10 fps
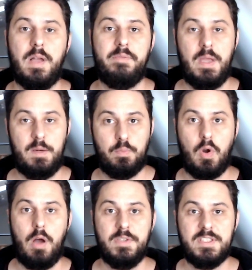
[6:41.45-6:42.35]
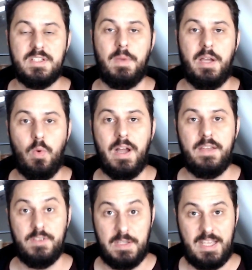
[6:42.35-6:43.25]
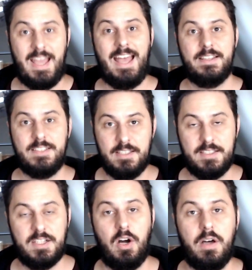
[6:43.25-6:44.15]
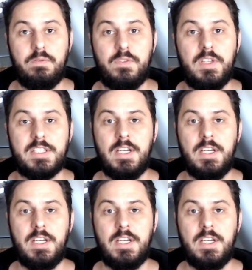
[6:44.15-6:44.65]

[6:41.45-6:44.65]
I made a promise to my wife, and he has this conflict.